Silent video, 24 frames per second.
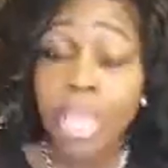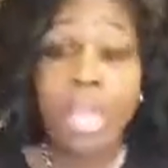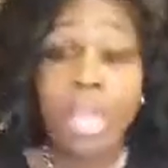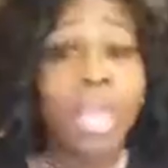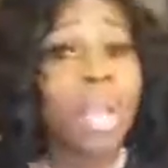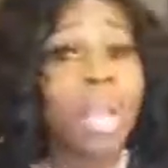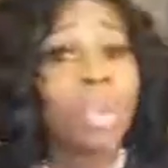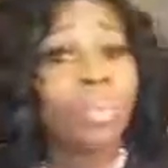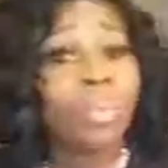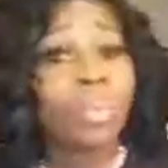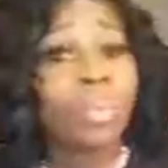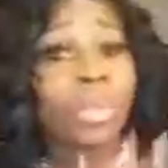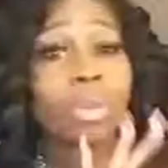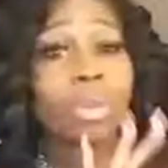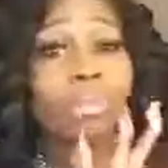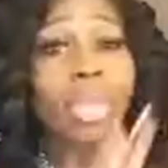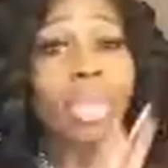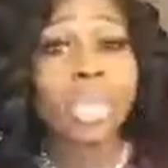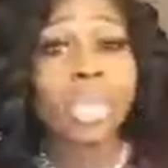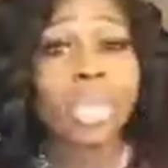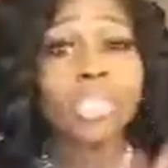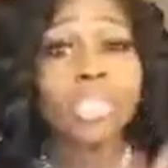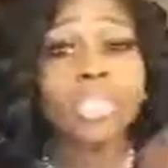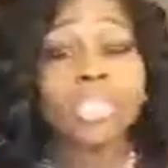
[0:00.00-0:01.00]
We are making
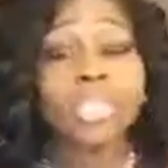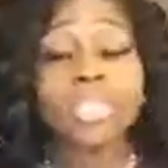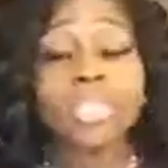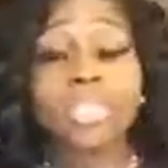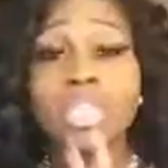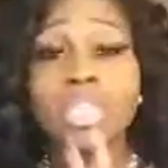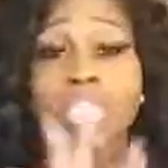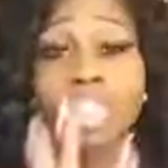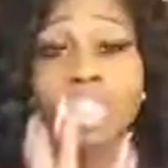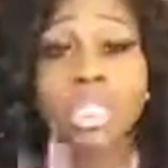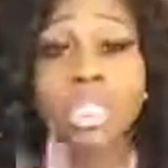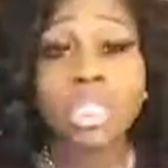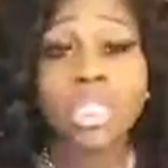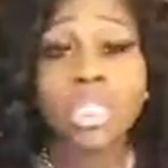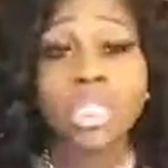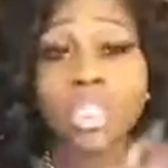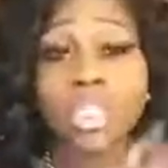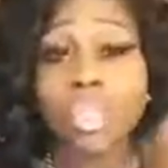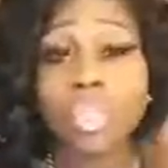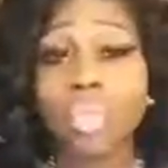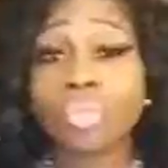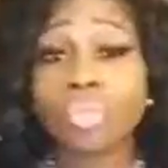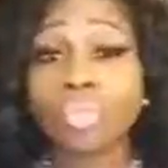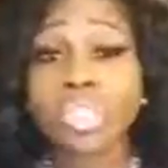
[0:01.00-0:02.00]
decisions to
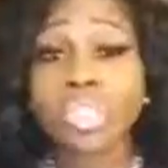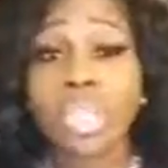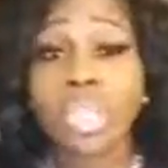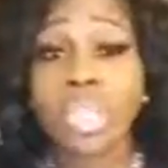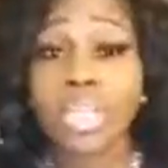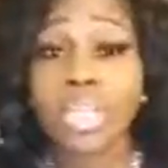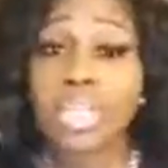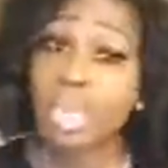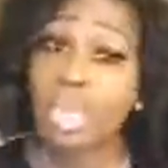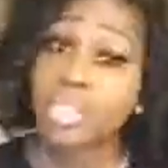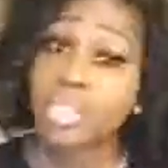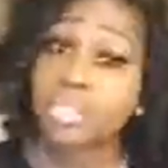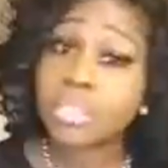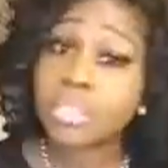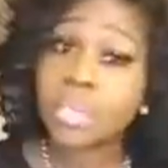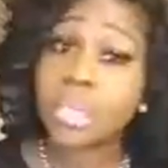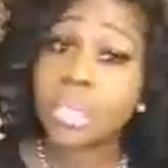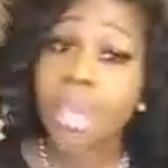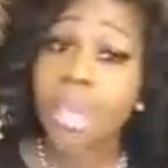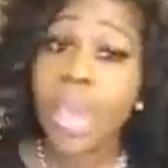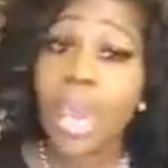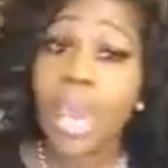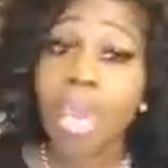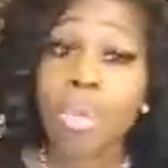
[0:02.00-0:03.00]
say yes to
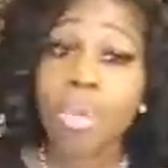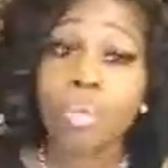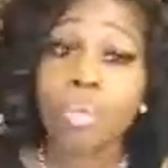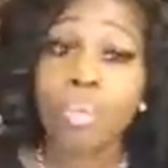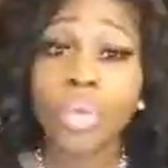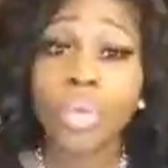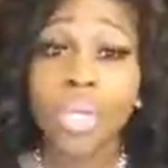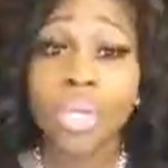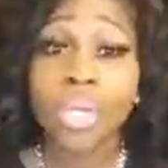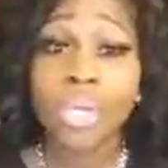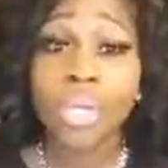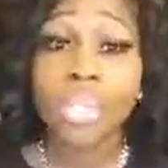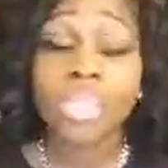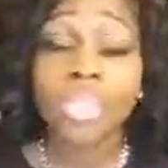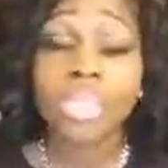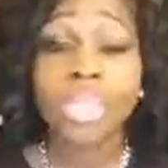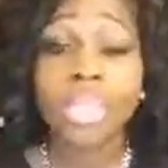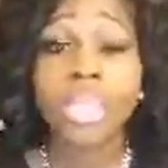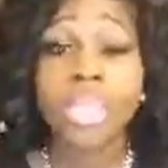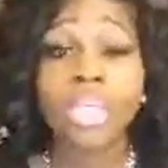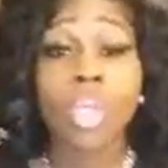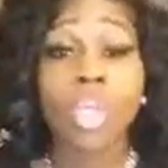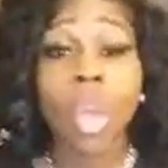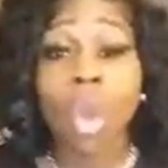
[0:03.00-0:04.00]
God and what it is that He
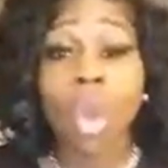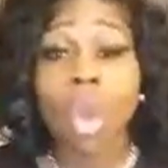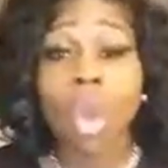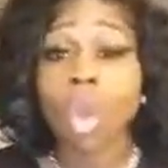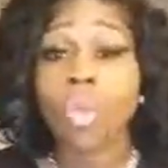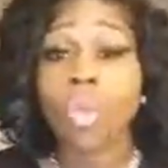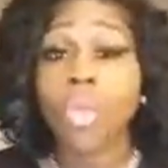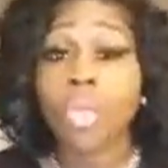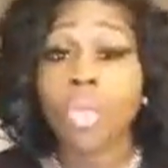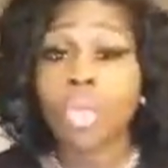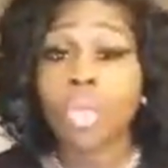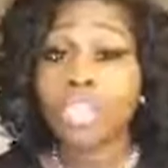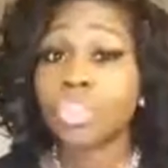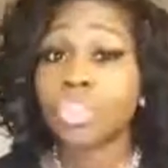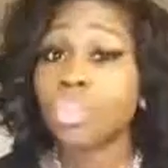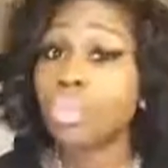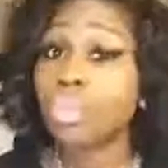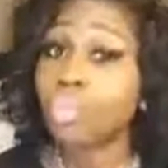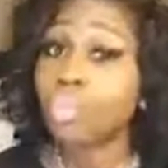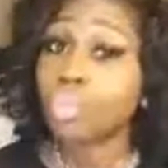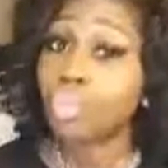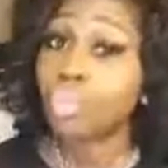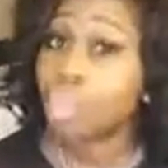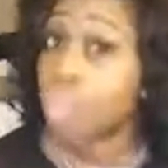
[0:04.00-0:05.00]
called us to
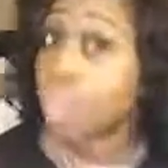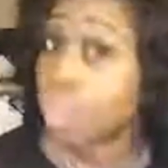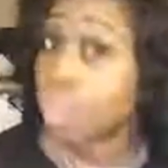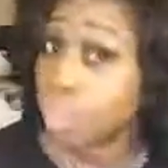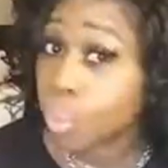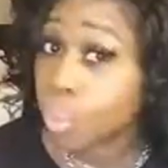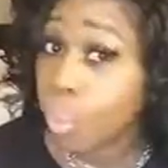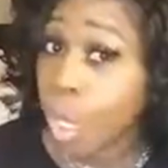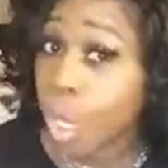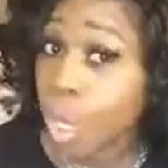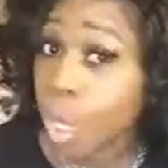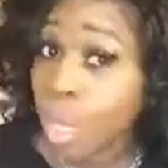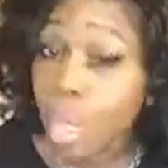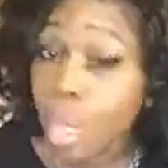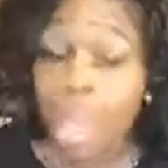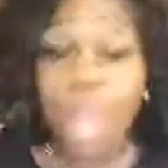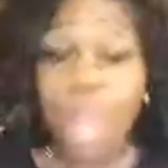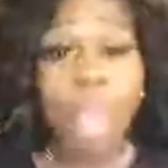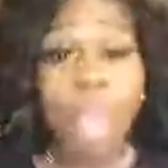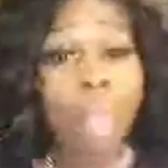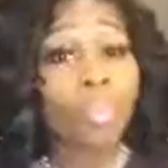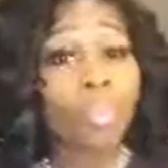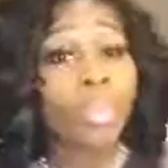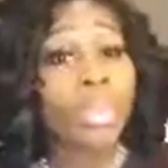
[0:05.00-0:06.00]
do,
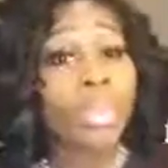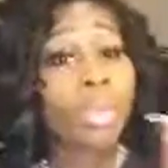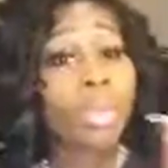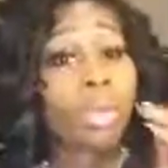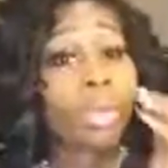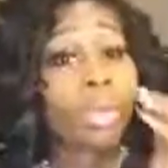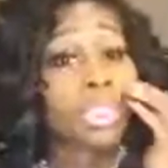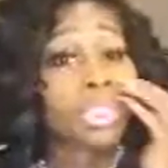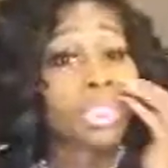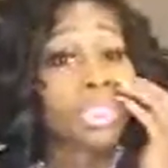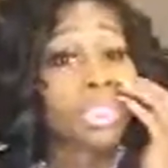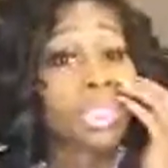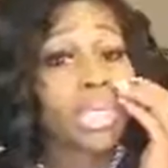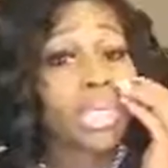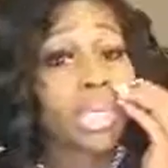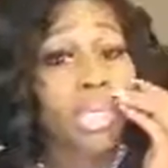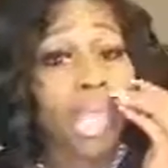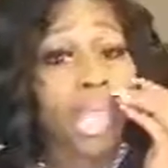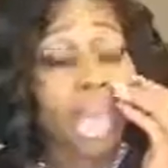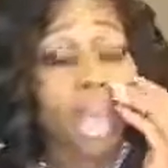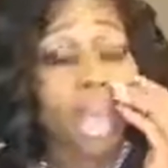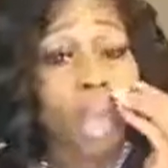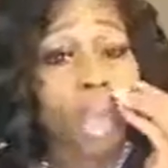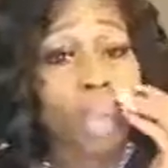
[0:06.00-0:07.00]
we are seeking
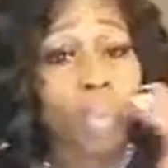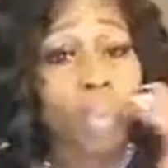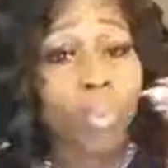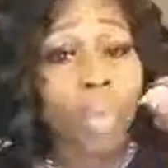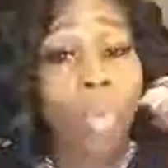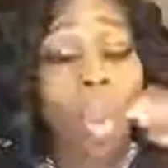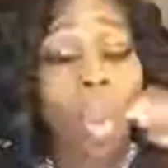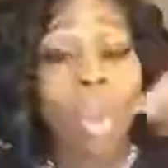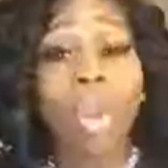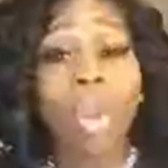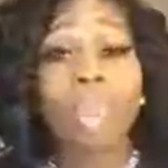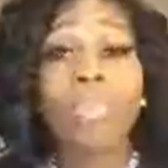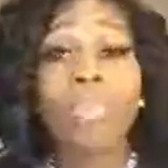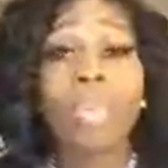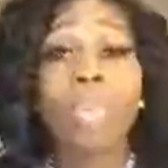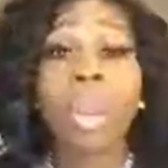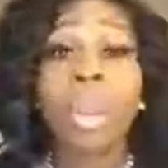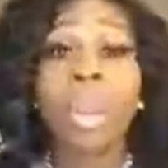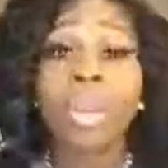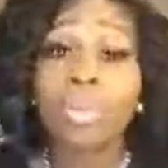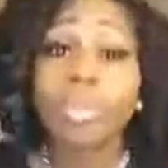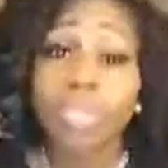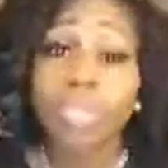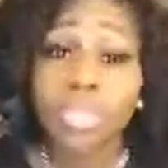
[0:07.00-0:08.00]
out our
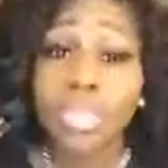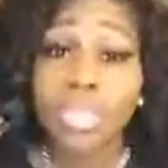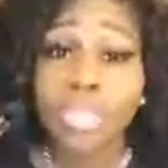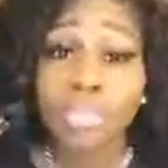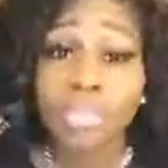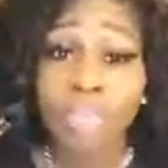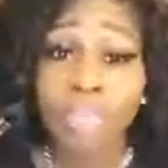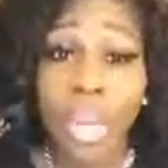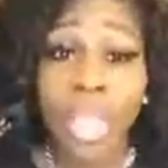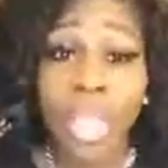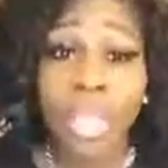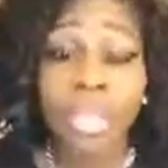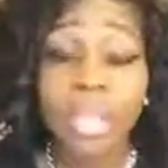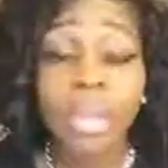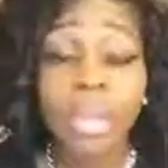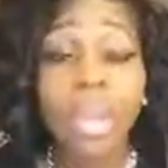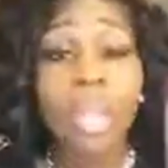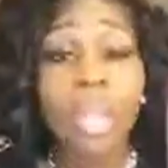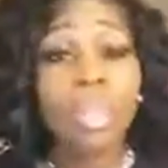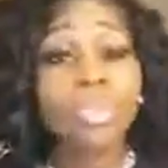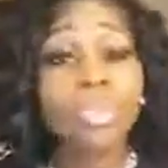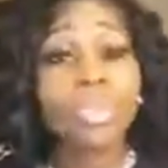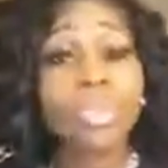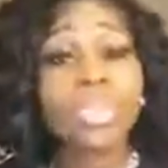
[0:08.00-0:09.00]
purpose, right?
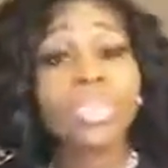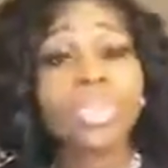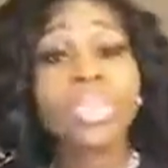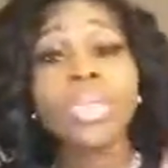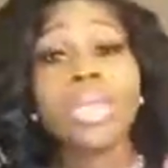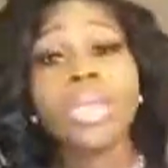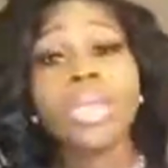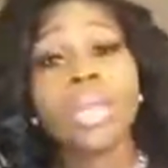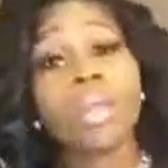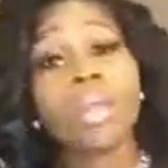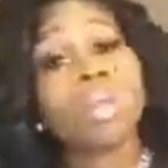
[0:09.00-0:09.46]
We're seeking out our